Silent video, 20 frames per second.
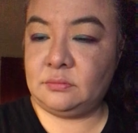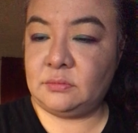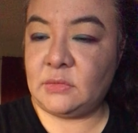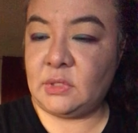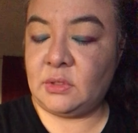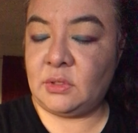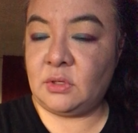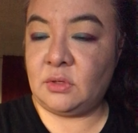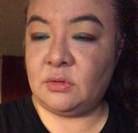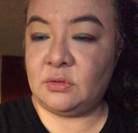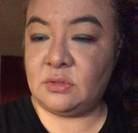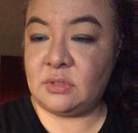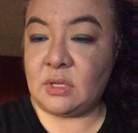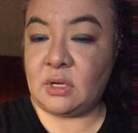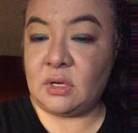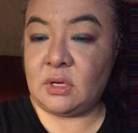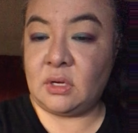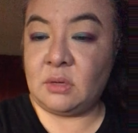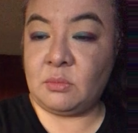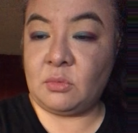Not use
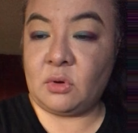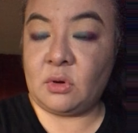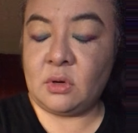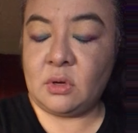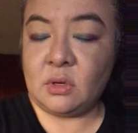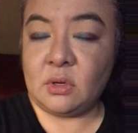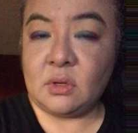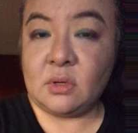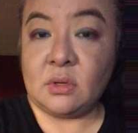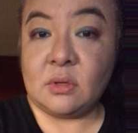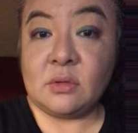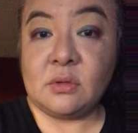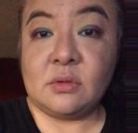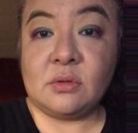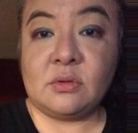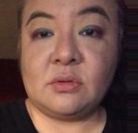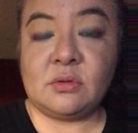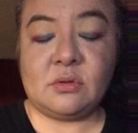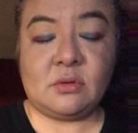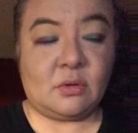that anymore.
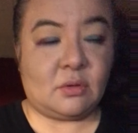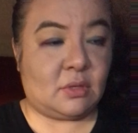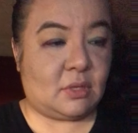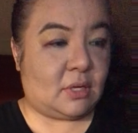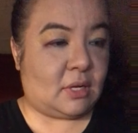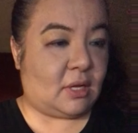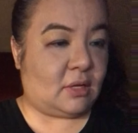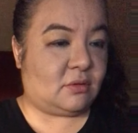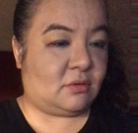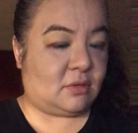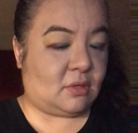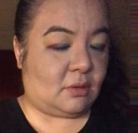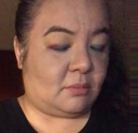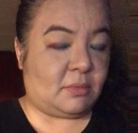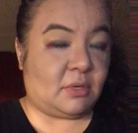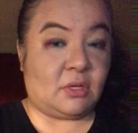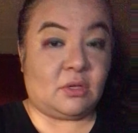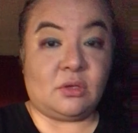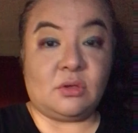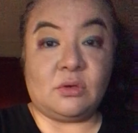So the next thing I'm
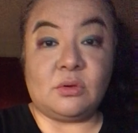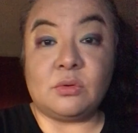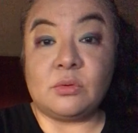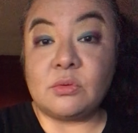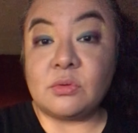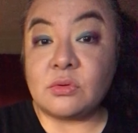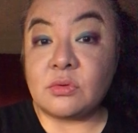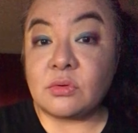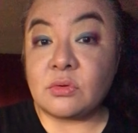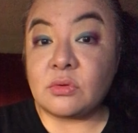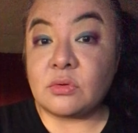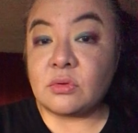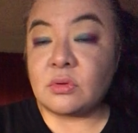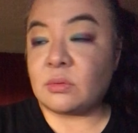gonna use,